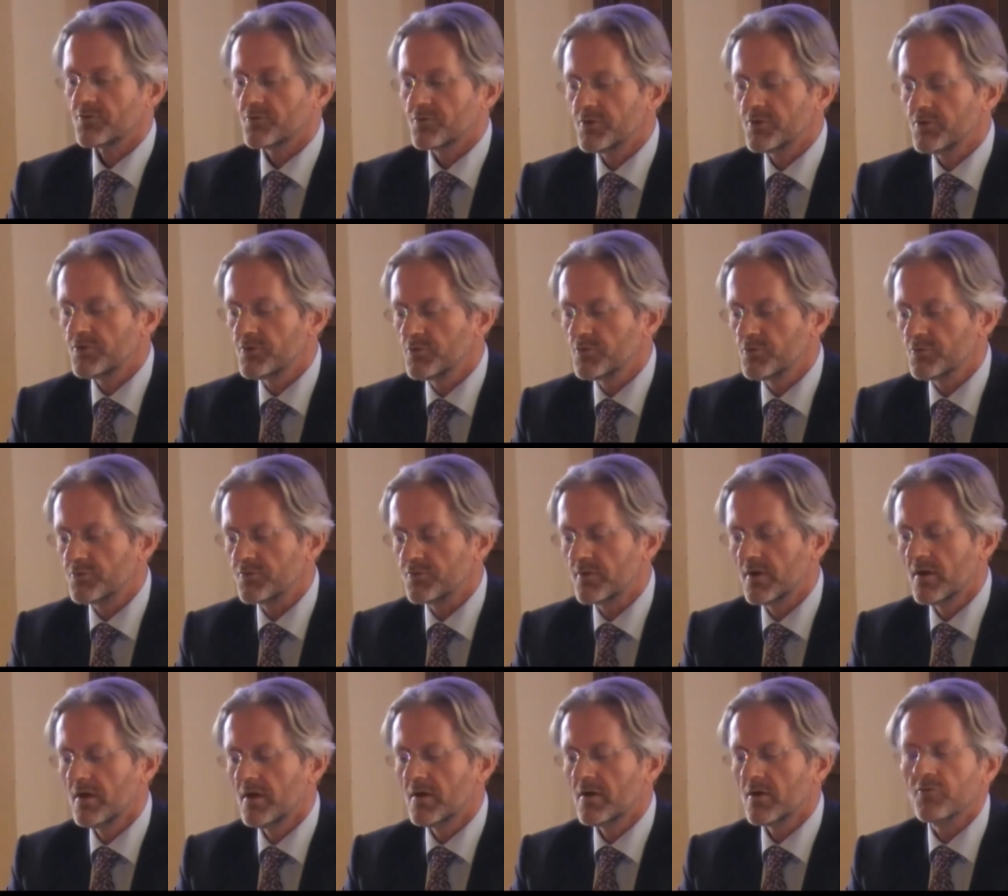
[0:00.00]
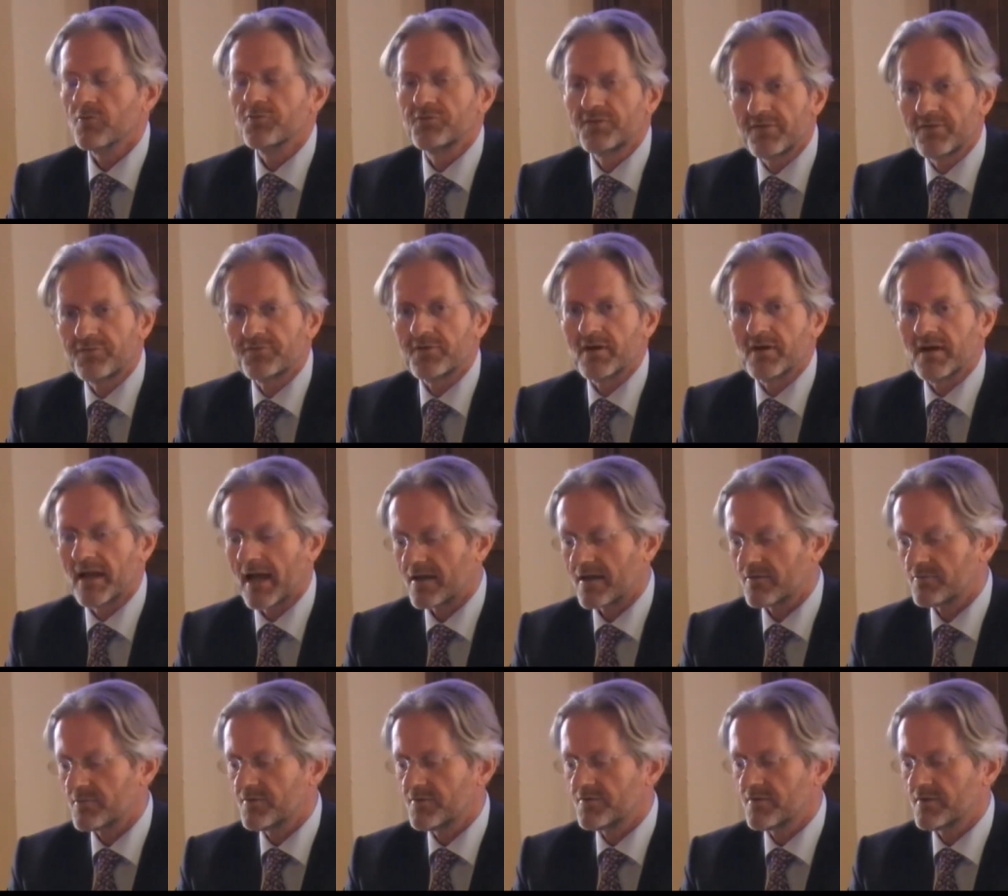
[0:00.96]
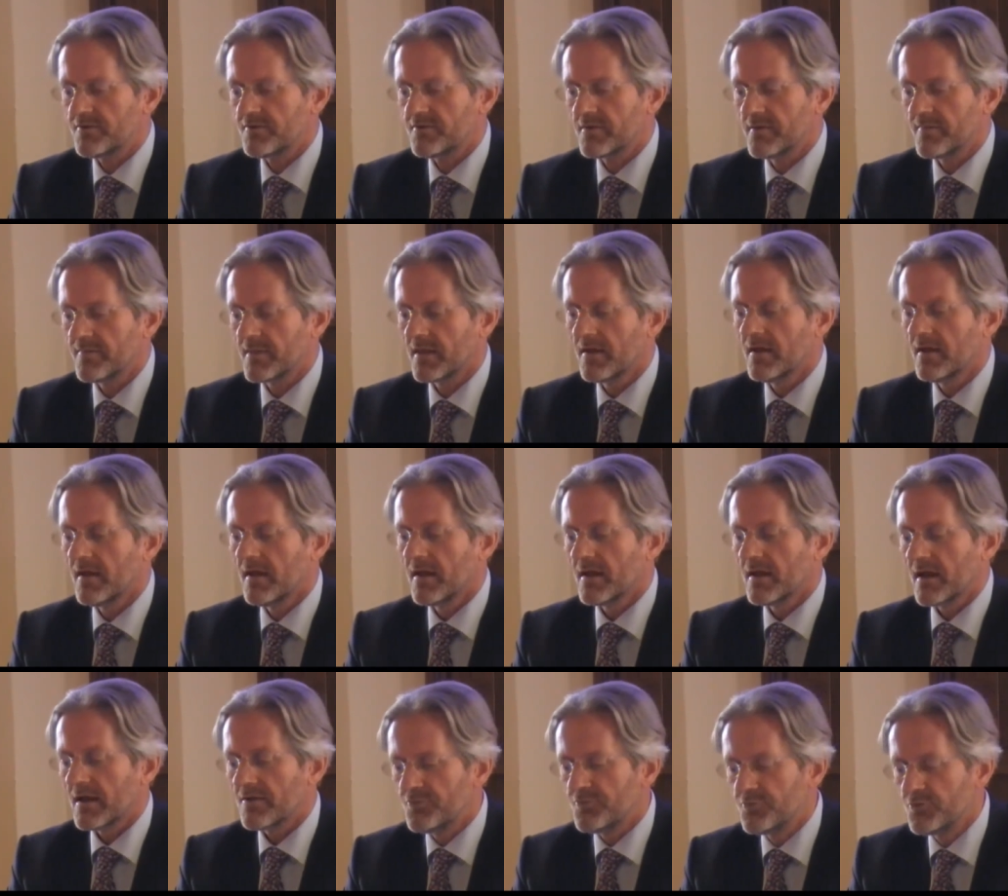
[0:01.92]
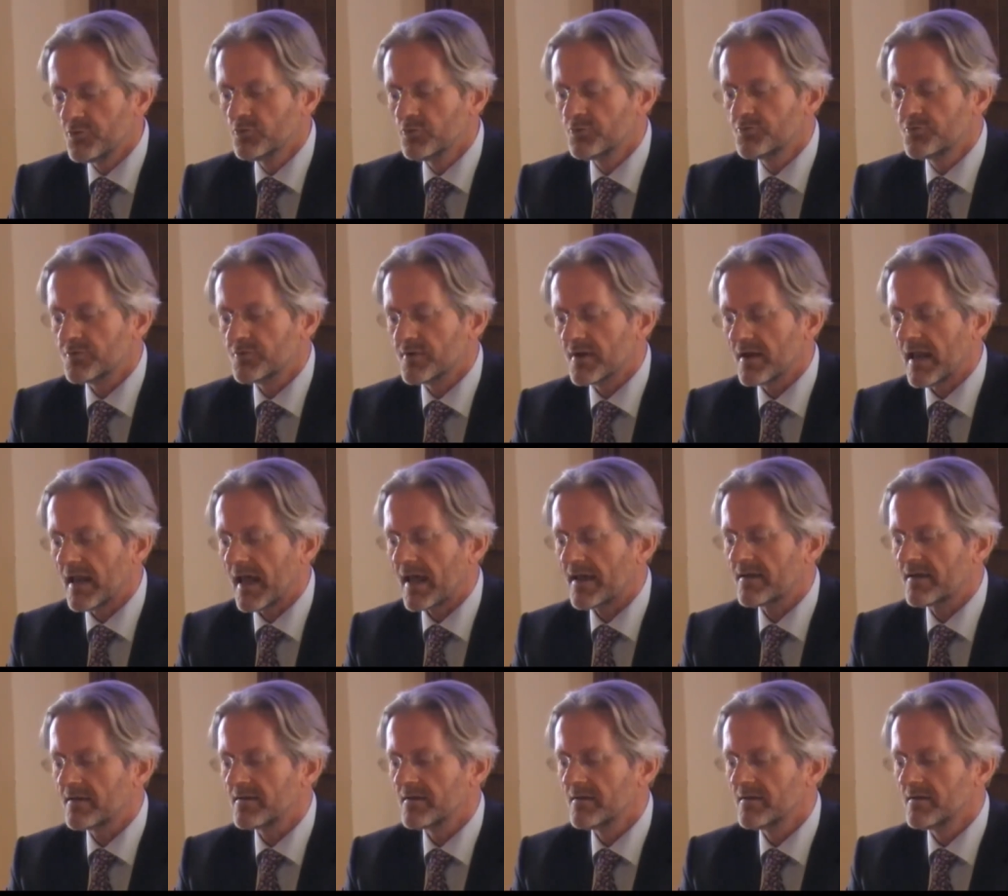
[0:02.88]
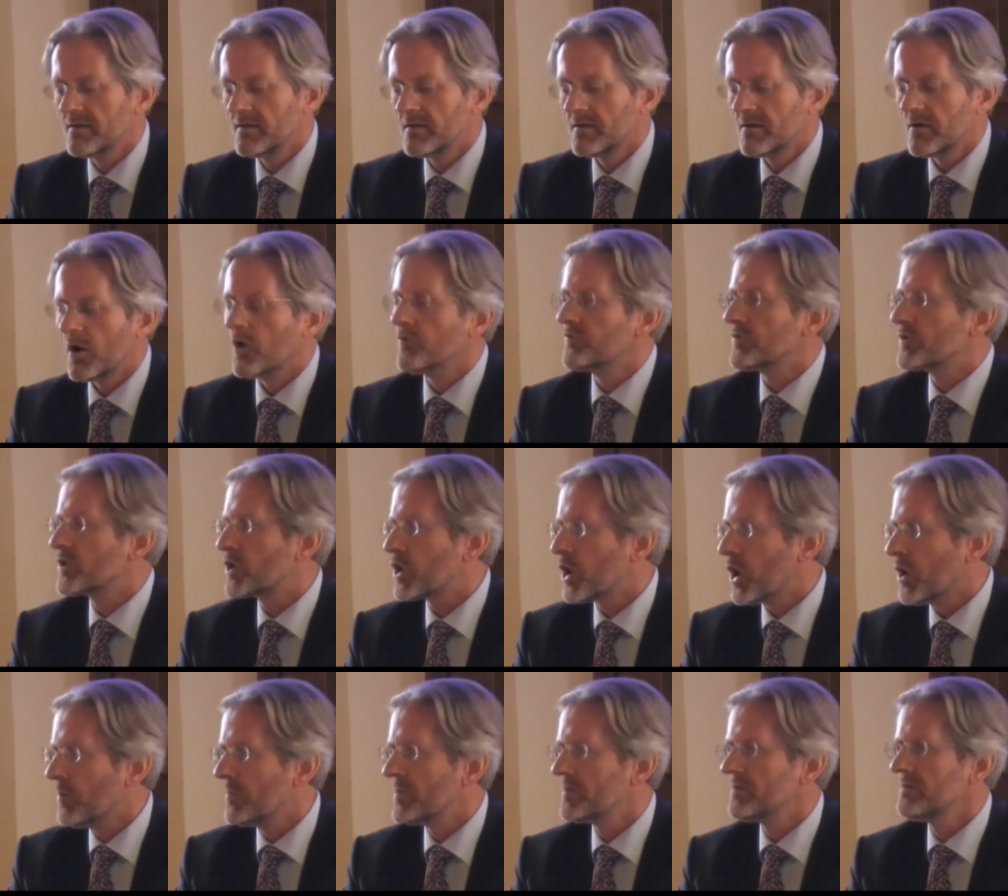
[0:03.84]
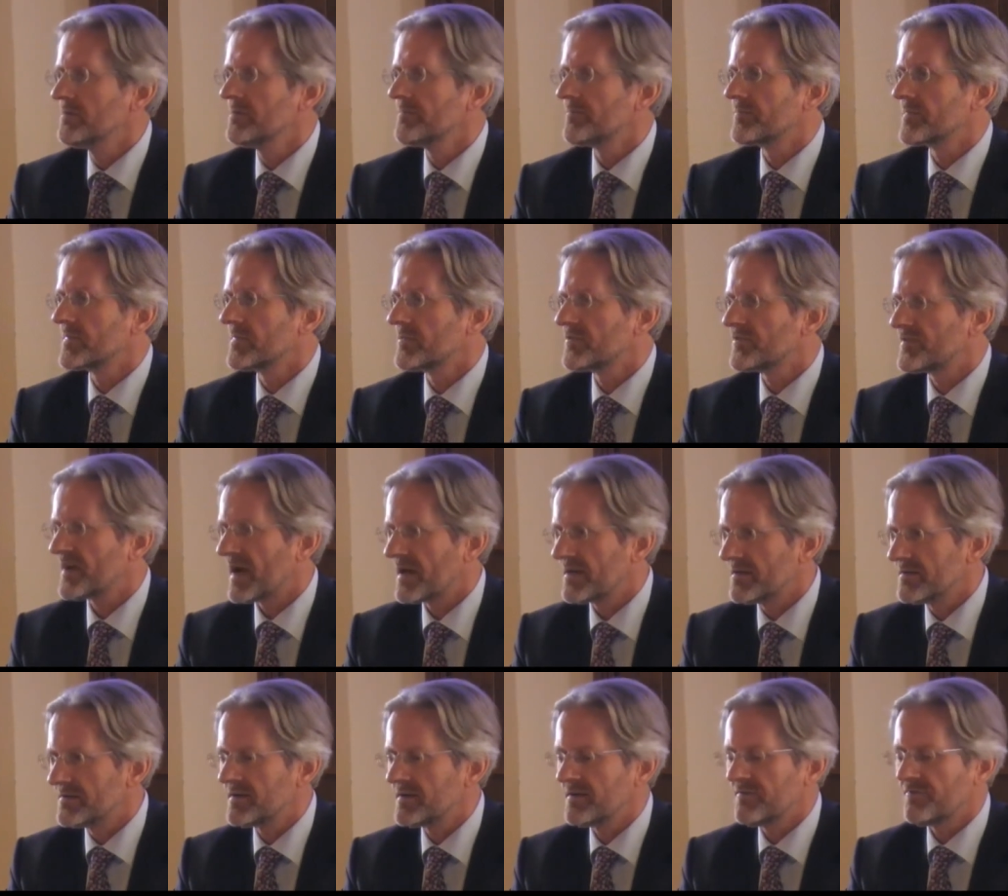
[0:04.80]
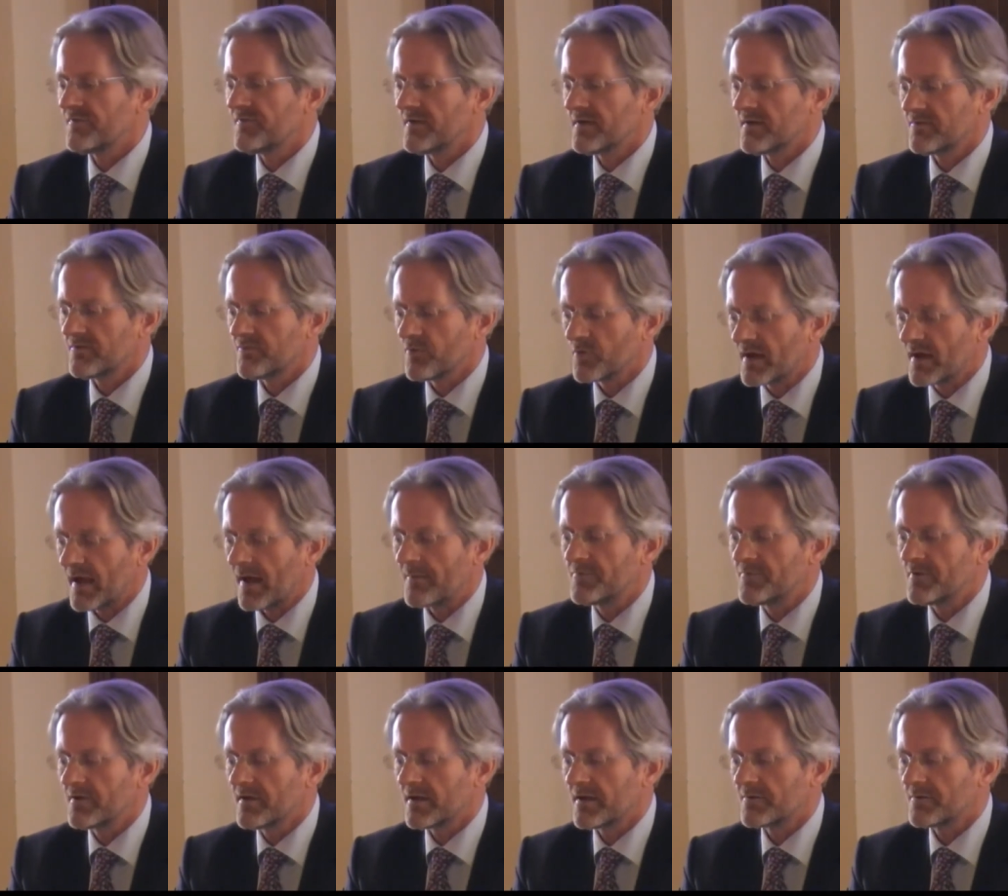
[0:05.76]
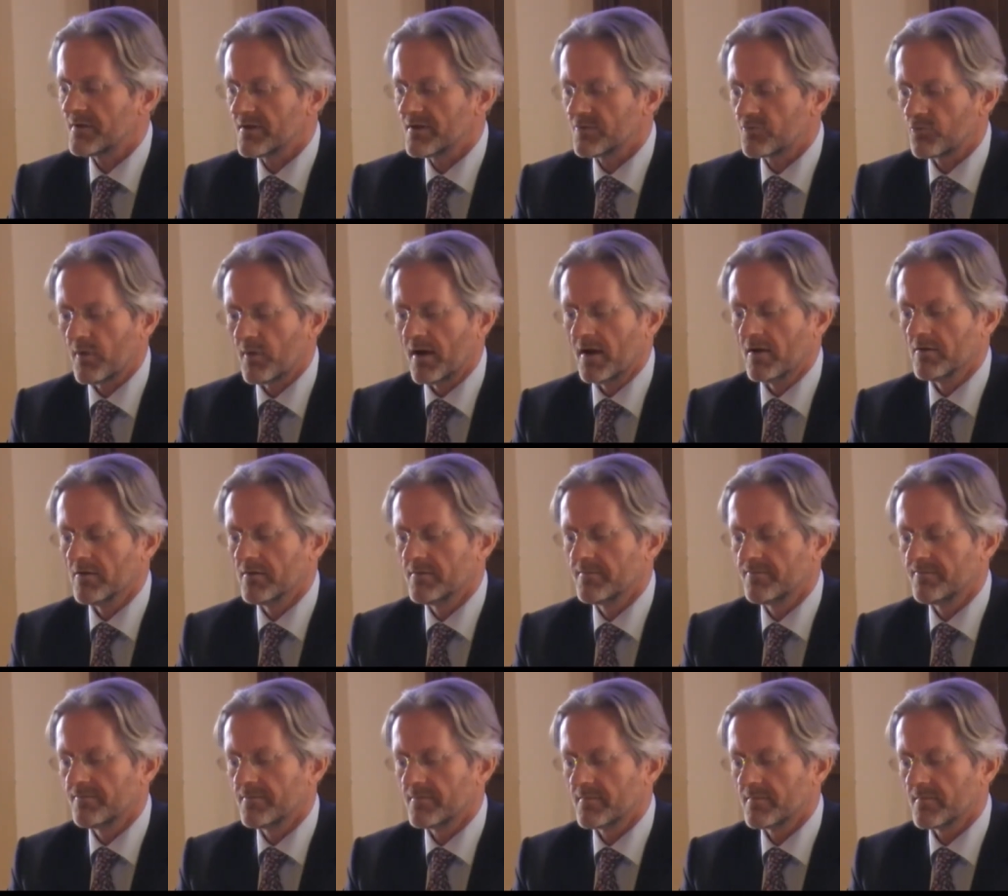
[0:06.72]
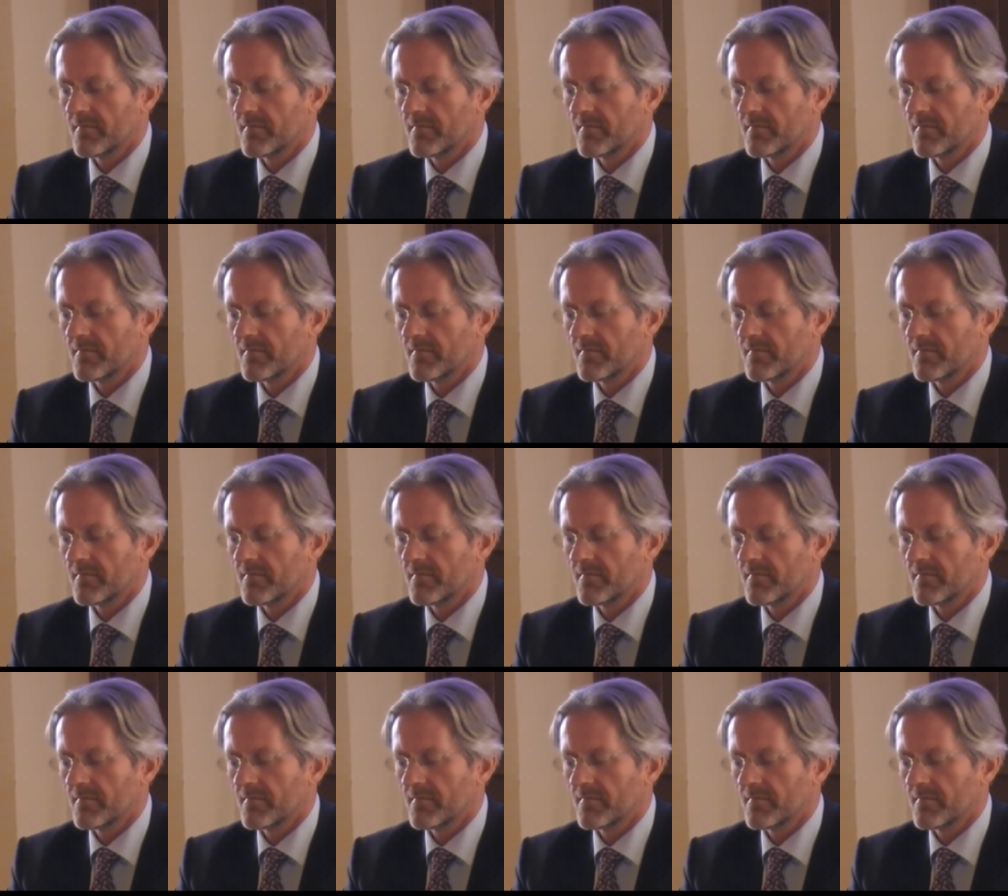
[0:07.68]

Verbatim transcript: to the use of different languages and due to the lack of a common scientific vocabulary as well,